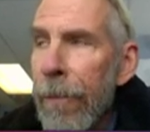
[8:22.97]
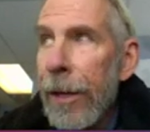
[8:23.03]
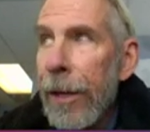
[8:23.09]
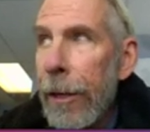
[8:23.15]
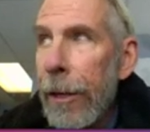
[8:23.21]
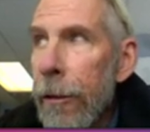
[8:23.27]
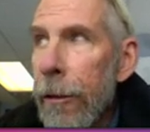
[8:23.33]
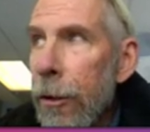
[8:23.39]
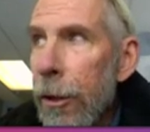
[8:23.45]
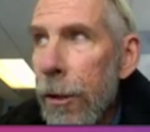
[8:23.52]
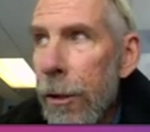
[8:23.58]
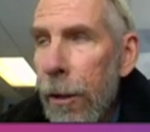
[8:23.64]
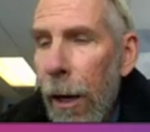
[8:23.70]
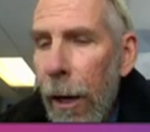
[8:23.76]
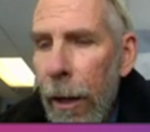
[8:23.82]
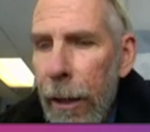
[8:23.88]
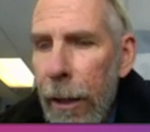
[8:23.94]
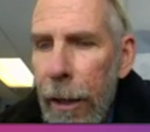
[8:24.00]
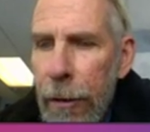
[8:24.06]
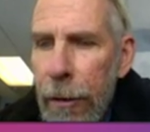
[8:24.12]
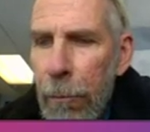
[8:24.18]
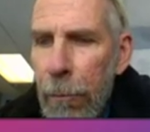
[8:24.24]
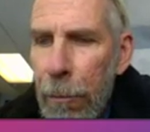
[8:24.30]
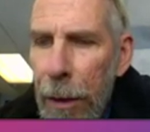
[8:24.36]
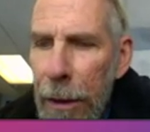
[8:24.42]
You just got to
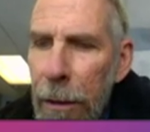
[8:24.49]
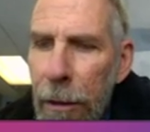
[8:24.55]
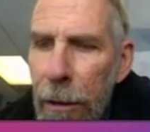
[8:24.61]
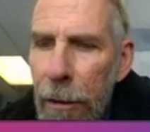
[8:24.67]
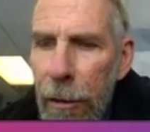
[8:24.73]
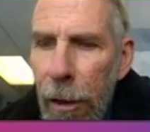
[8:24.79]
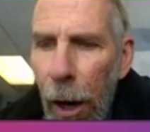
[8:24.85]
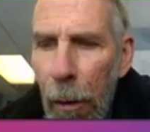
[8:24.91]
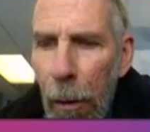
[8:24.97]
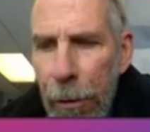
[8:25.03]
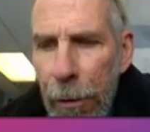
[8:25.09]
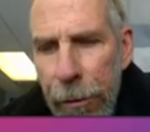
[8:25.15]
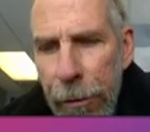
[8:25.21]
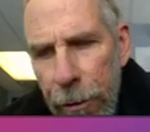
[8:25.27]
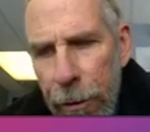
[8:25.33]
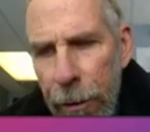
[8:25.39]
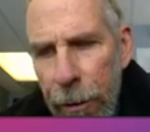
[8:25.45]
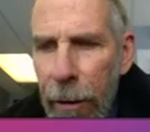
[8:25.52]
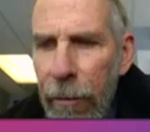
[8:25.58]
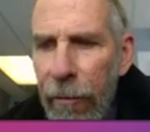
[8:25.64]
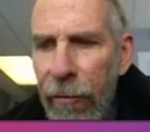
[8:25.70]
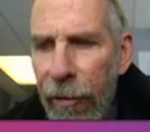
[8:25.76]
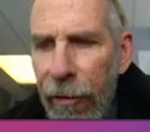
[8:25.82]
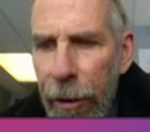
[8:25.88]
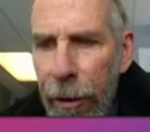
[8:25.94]
get the business opportunity
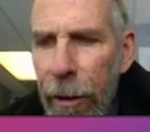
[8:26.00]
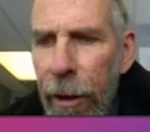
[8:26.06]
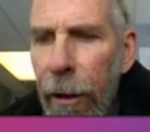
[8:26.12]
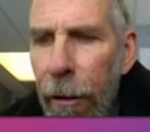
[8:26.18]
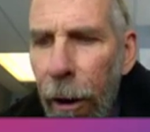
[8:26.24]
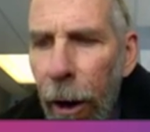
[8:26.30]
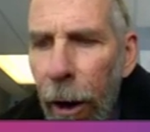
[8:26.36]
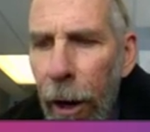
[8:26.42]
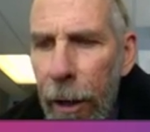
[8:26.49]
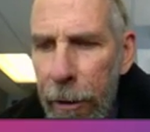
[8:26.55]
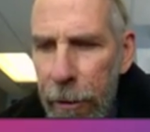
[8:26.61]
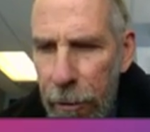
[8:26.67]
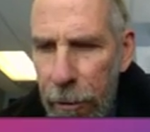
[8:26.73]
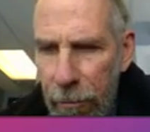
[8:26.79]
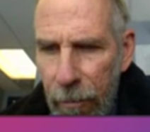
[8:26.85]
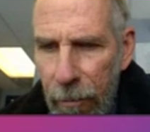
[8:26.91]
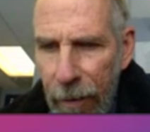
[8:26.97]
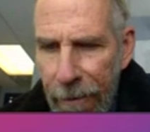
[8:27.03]
in front of their eyes.